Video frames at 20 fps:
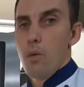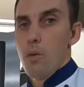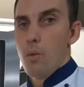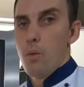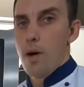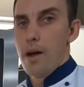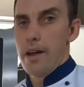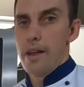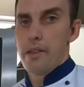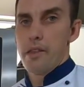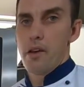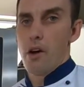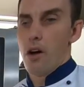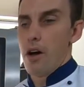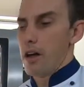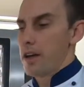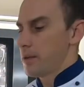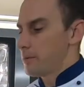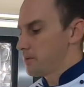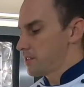One other
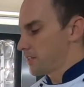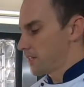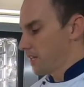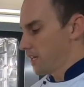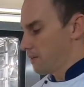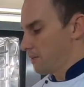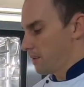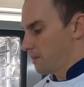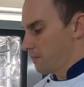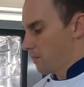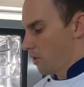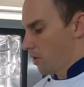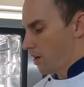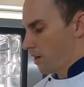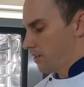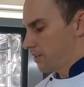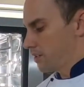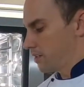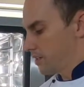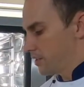item to keep in
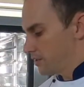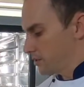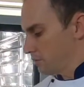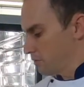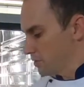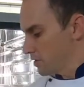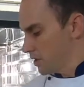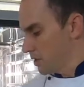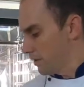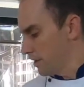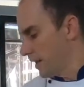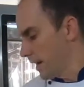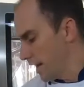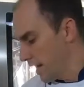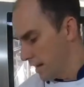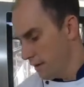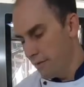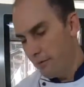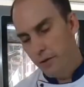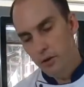mind is also the
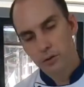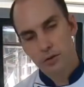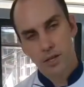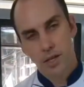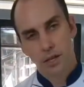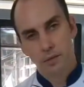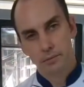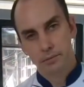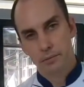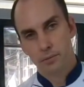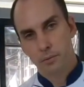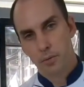air filter,